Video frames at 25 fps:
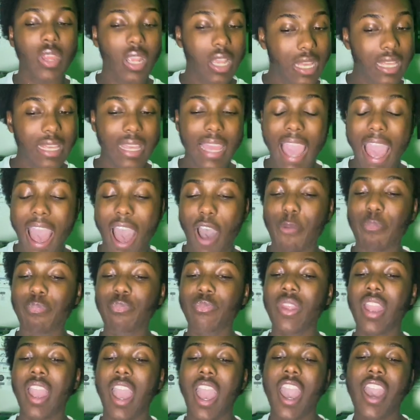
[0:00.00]
yeah.
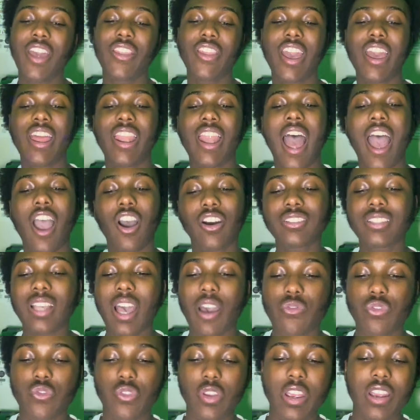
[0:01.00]
And then I also
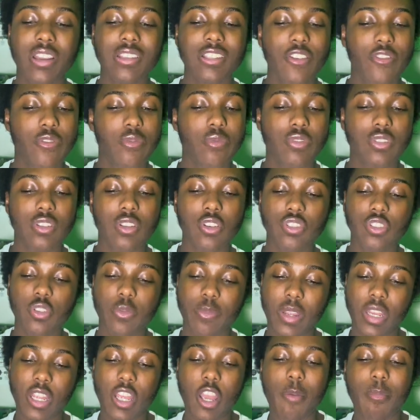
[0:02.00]
have 3 years of social
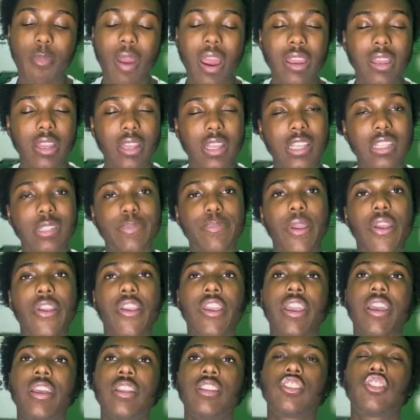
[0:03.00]
media marketing
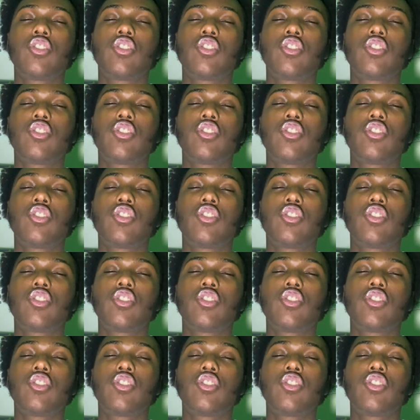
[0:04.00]
experience.